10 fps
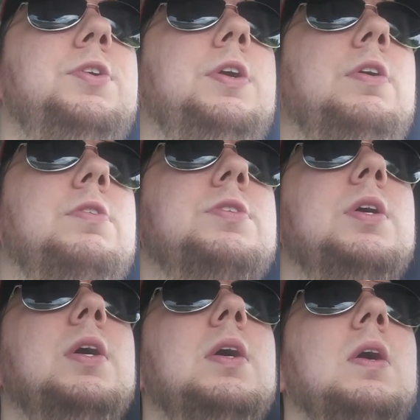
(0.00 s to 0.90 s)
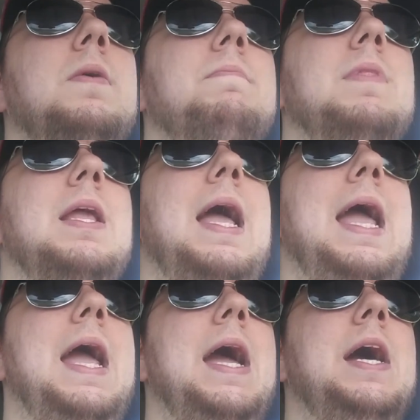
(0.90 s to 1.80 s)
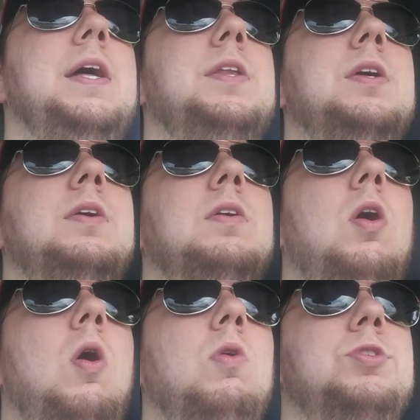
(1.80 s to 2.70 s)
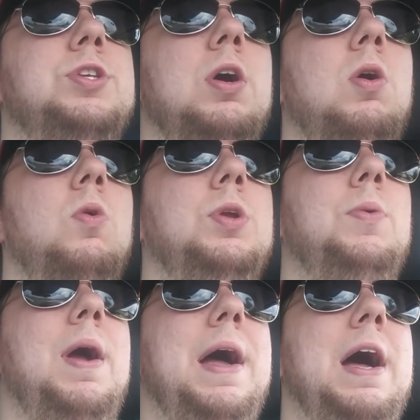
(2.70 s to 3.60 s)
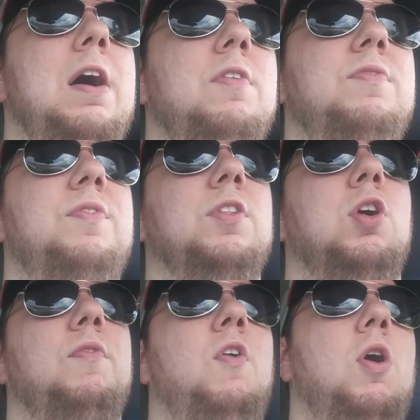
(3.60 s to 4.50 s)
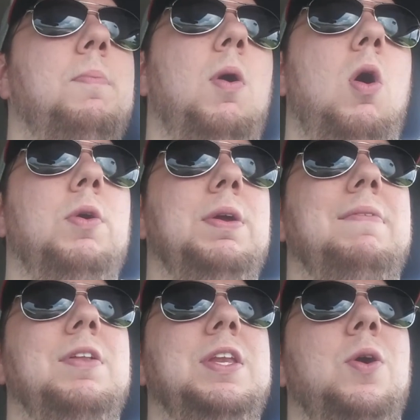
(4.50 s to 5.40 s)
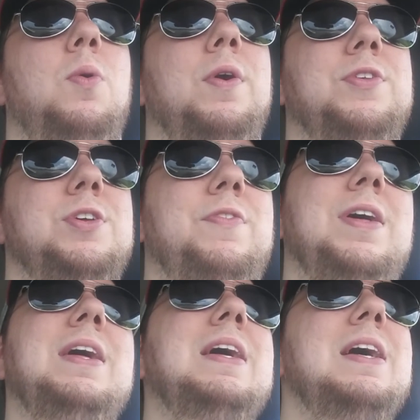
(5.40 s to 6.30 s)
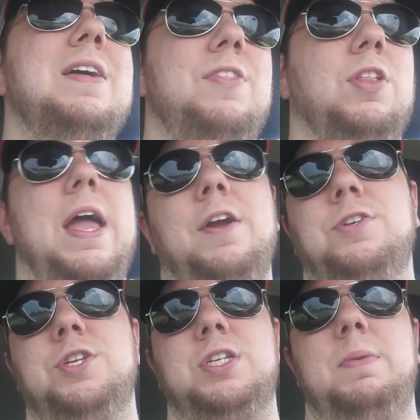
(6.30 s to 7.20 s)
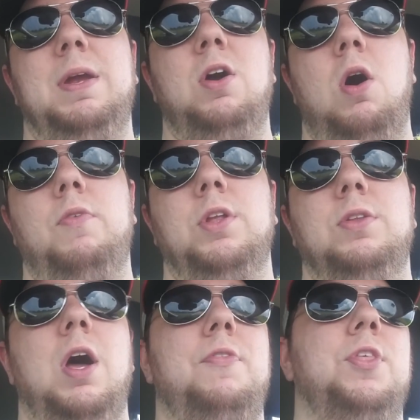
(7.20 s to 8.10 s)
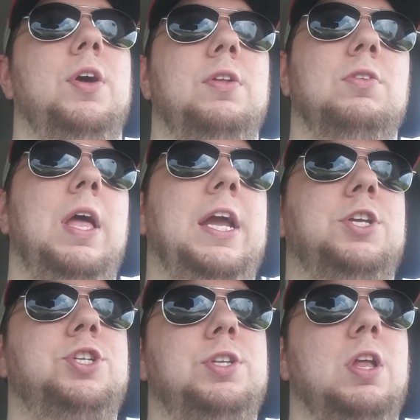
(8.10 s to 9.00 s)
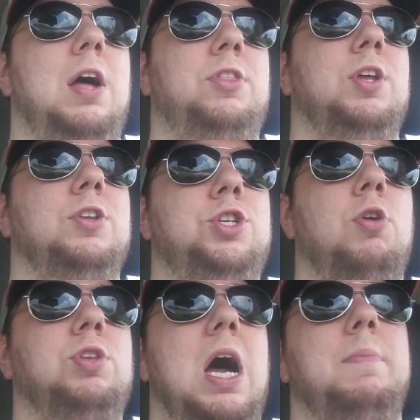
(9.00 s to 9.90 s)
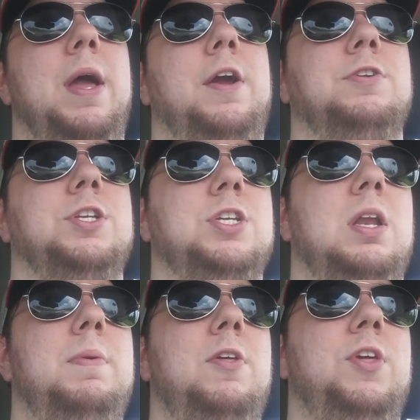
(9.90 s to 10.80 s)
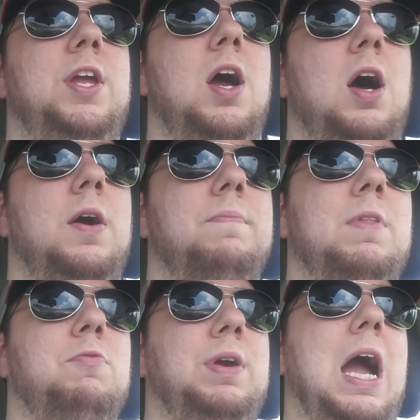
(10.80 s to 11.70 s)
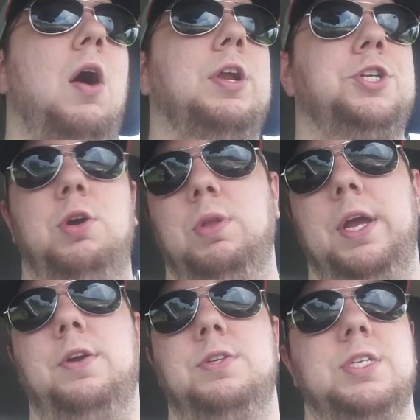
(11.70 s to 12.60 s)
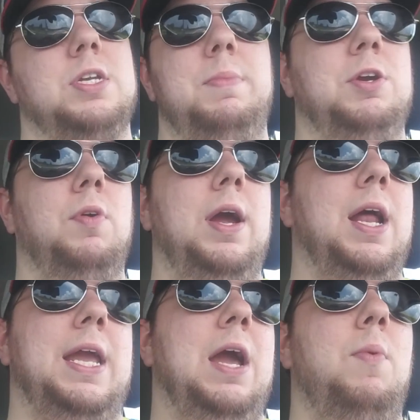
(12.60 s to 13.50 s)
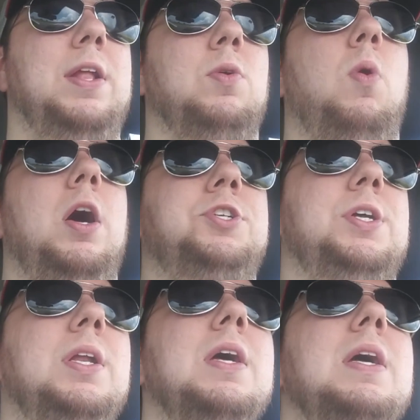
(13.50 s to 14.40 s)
2 years. And also you have LeVar Ball you have to deal with. So the Lakers is going to be called not the Showtime Lakers. It's going to be the reality show Lakers. It's going to be great. I can't wait to watch it.